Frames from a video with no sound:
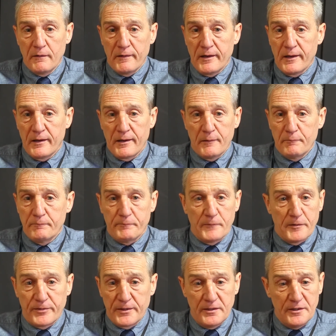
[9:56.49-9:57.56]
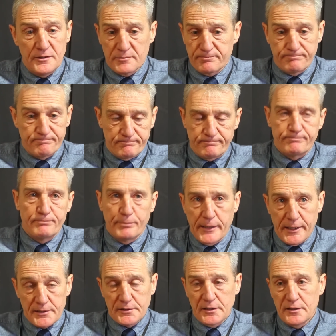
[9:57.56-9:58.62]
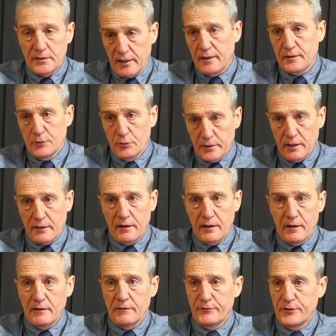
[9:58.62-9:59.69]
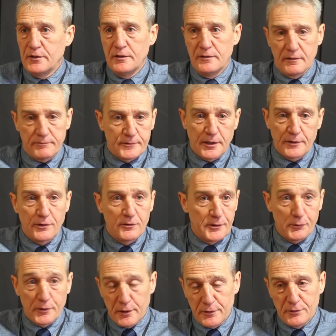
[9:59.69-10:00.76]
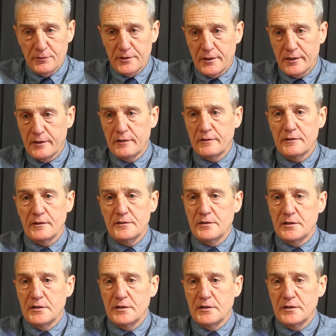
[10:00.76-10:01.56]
If you need to backside kick, he'll kick it. If you need a cuddle, he'll cuddle you.